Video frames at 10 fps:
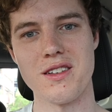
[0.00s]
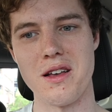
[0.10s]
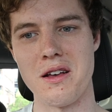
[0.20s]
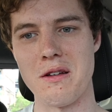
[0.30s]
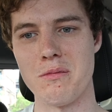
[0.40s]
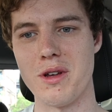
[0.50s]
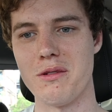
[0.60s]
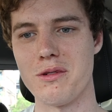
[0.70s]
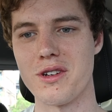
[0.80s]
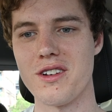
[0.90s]
But
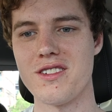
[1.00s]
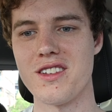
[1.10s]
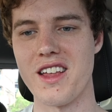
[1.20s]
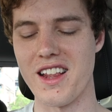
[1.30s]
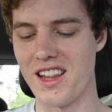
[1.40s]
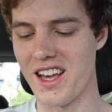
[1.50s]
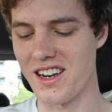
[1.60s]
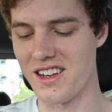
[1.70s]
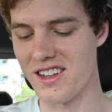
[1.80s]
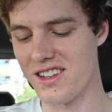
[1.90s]
we'll go to that
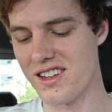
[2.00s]
later.